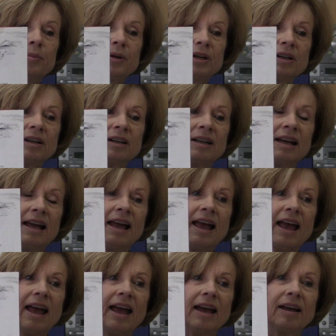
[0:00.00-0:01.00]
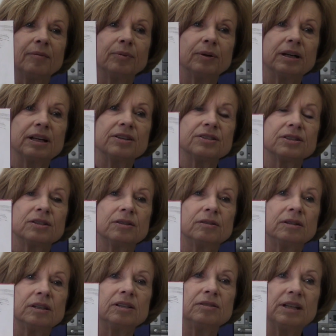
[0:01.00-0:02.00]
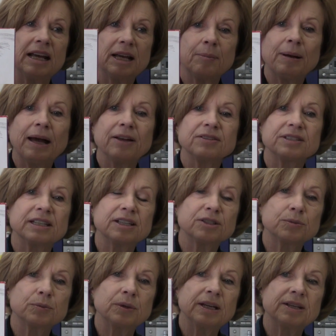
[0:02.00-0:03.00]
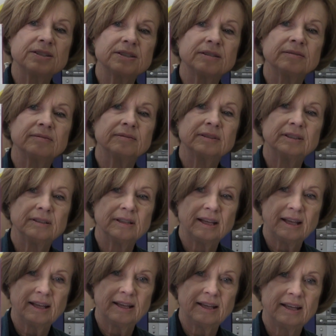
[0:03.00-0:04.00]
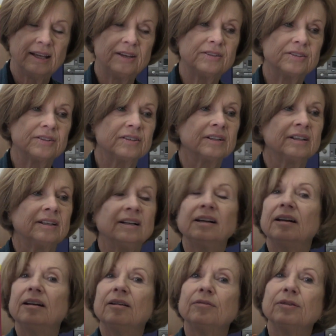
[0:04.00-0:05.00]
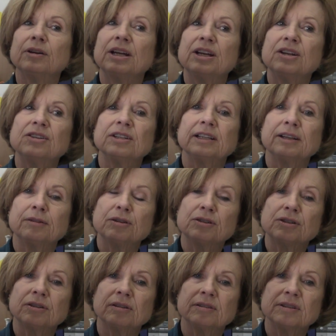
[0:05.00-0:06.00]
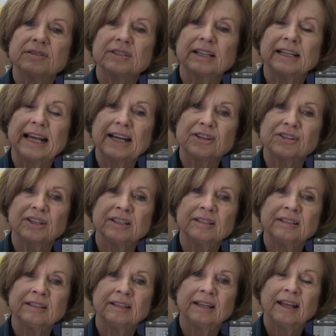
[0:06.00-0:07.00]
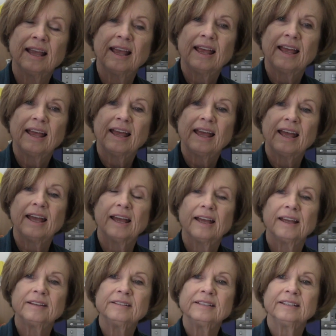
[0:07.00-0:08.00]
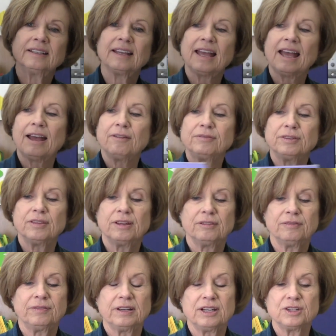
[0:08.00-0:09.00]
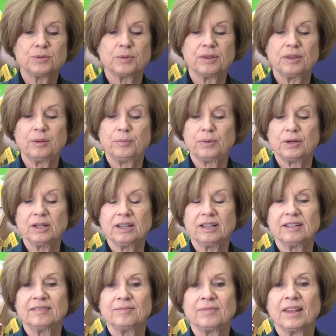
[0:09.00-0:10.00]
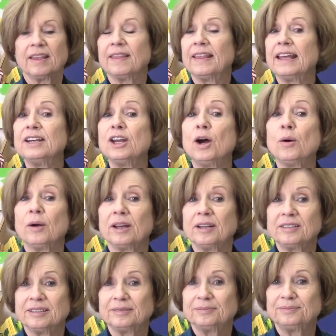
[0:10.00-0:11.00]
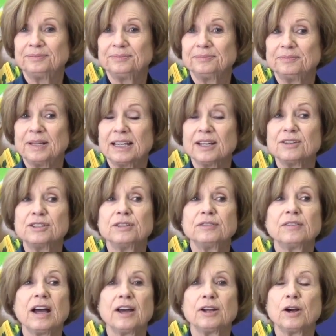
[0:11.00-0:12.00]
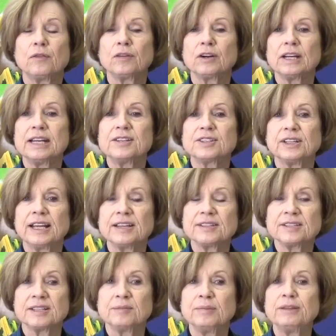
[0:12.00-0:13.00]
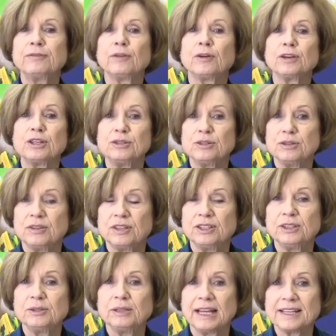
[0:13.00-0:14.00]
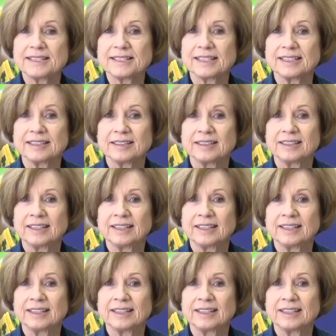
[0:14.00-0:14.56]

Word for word: book, and pretty soon you take about six weeks each for each literature selection. And after they're finished with the book, they know it because you've gone over each lesson before you do the new lesson.